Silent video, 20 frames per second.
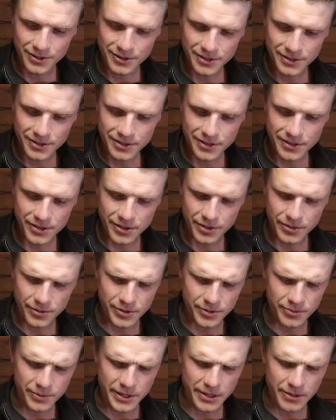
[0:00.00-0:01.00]
So it was
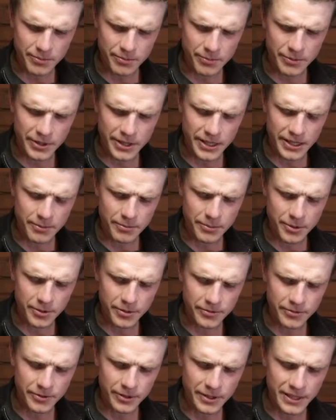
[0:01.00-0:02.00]
really
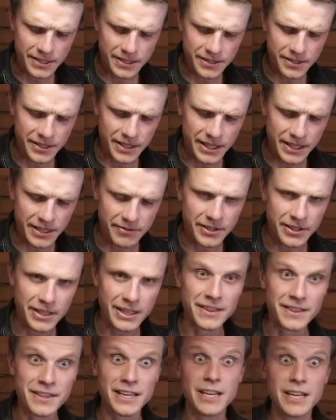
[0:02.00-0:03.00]
beautiful yesterday evening,
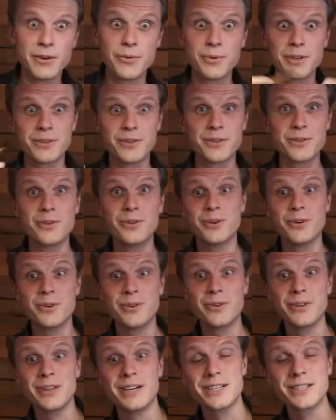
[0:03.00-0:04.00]
and then with the northern
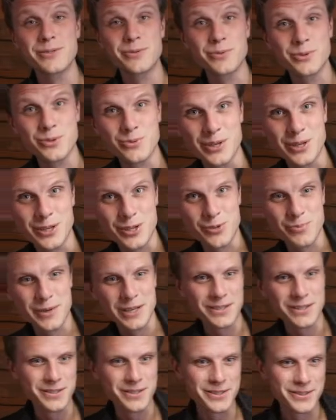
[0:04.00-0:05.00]
lights it was quite a
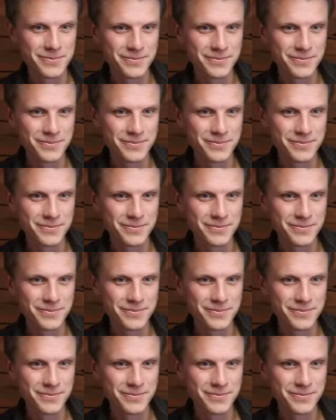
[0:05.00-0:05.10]
spectacle.